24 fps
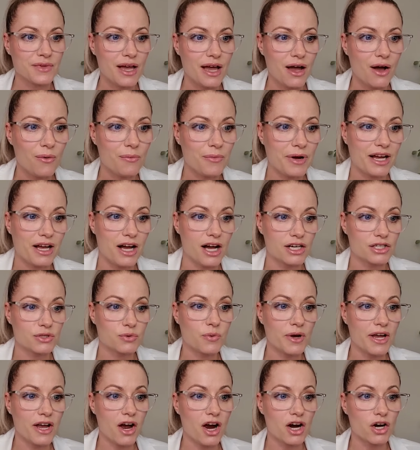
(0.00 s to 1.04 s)
Oh my gosh,
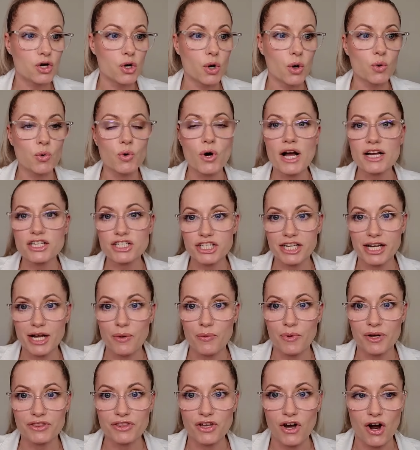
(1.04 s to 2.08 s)
we are crushing
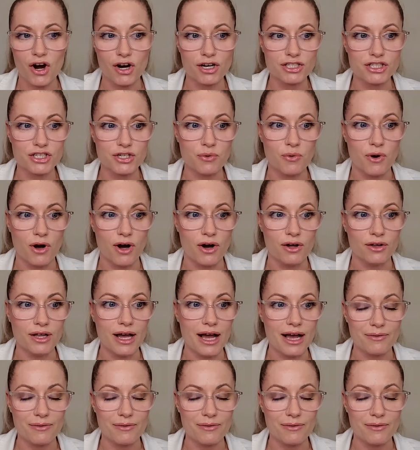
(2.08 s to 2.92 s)
it with the hearts, you all.